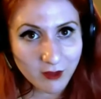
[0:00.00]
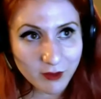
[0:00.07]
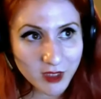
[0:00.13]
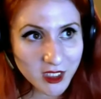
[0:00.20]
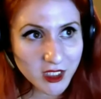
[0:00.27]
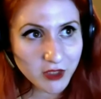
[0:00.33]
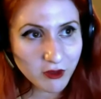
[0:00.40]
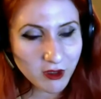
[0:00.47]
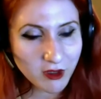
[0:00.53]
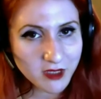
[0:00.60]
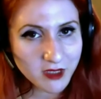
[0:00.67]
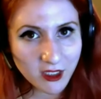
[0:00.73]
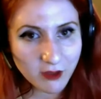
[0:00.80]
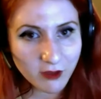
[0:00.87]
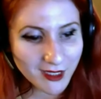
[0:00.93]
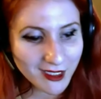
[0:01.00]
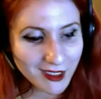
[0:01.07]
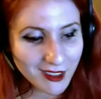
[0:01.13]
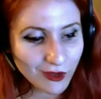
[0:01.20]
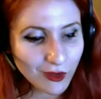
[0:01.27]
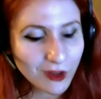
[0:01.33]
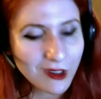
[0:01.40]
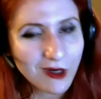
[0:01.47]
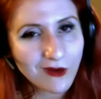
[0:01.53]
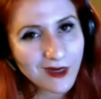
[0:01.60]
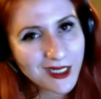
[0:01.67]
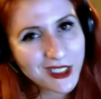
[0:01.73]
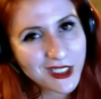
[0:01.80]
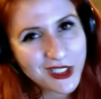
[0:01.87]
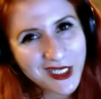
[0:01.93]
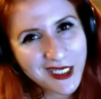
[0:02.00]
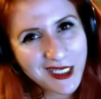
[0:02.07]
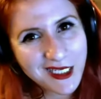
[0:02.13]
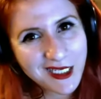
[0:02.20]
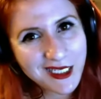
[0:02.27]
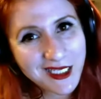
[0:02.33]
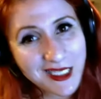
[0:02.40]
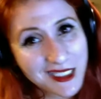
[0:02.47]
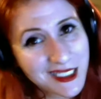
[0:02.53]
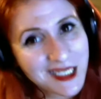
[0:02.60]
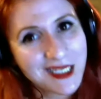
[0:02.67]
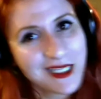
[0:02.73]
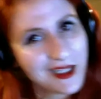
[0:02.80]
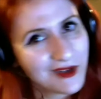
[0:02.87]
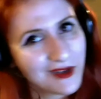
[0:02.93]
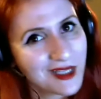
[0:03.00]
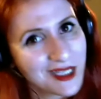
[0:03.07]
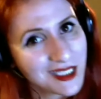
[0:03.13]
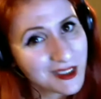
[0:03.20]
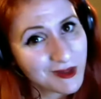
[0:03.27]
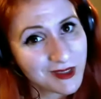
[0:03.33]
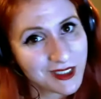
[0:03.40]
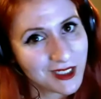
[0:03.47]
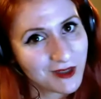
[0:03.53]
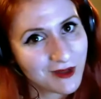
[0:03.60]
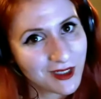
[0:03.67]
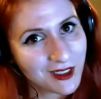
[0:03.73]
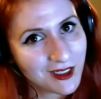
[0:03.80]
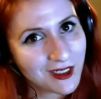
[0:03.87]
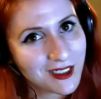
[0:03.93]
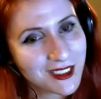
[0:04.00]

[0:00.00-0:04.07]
But the storyteller might go, well, actually, you didn't know that this was going on.